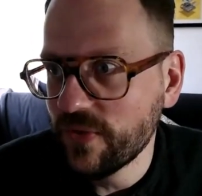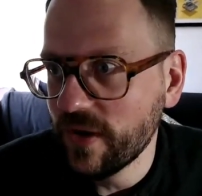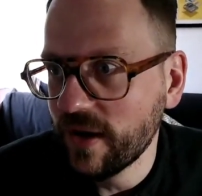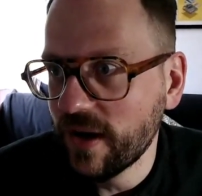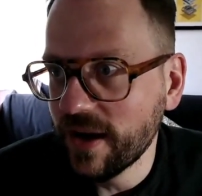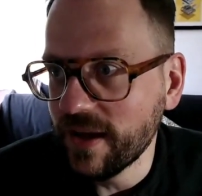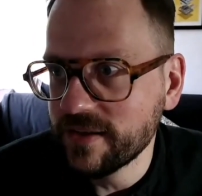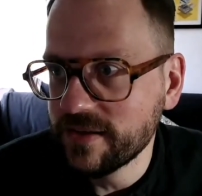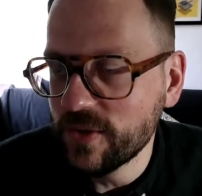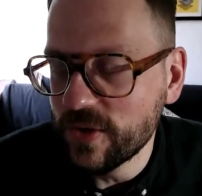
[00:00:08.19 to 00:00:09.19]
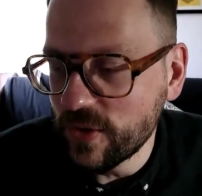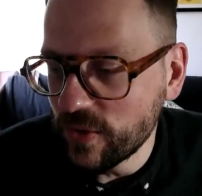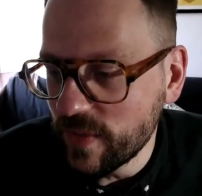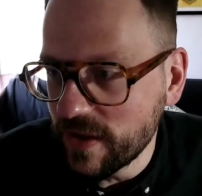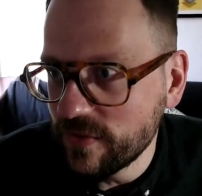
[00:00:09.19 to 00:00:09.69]
I guess you could call
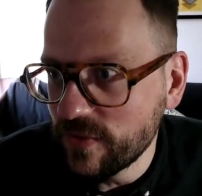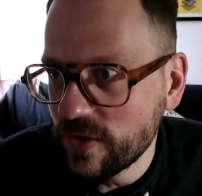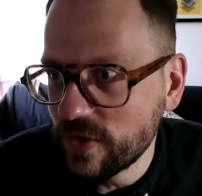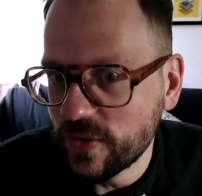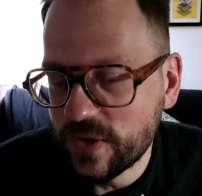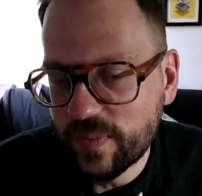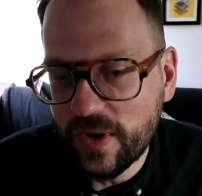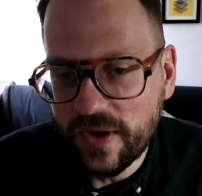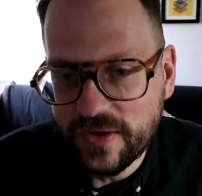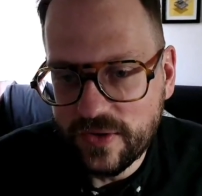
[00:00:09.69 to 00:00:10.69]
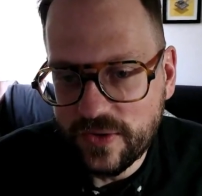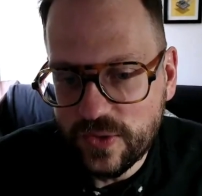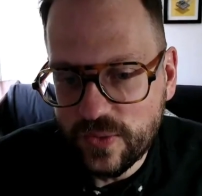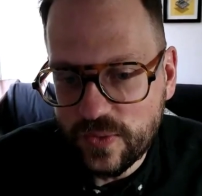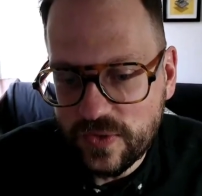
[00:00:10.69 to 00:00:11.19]
them interviews or spotlights on
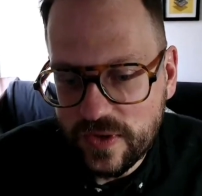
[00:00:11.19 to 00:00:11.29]
tools.